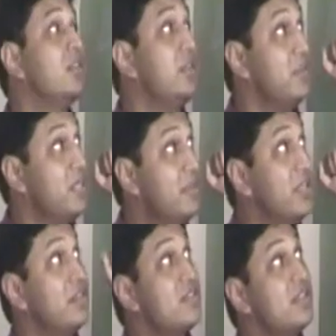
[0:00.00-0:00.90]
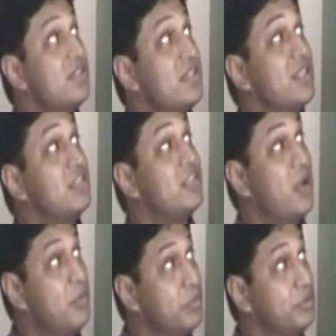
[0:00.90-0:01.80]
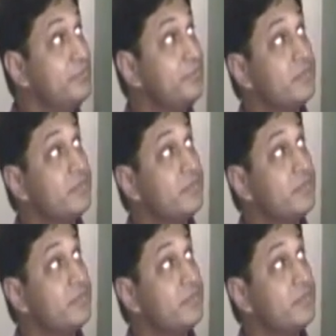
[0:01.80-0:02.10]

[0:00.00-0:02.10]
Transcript: The email address is at the top